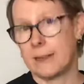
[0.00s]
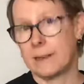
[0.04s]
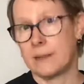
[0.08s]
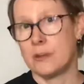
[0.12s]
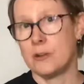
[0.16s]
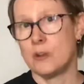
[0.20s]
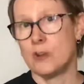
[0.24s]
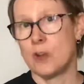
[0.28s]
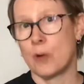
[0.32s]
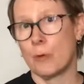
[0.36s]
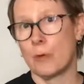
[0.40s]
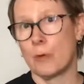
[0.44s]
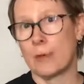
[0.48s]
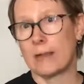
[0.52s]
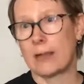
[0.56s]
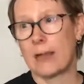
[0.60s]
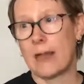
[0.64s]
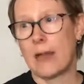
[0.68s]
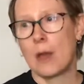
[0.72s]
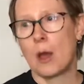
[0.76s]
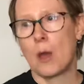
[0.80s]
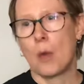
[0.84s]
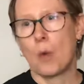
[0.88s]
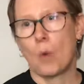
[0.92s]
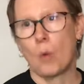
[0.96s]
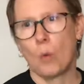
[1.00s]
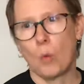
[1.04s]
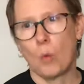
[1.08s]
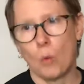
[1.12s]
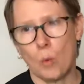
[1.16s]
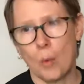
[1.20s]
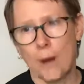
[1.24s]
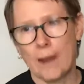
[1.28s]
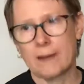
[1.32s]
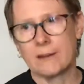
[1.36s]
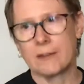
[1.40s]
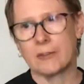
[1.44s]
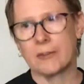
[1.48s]
knowing
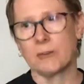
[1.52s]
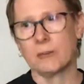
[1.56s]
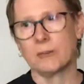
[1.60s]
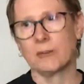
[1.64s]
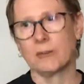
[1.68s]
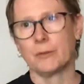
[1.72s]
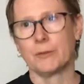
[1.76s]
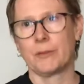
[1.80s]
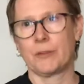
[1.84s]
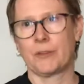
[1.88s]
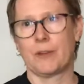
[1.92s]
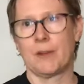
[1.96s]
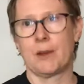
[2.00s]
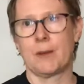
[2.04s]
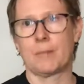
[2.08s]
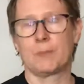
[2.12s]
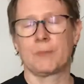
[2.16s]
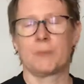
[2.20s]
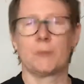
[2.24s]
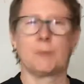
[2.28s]
when to loosen up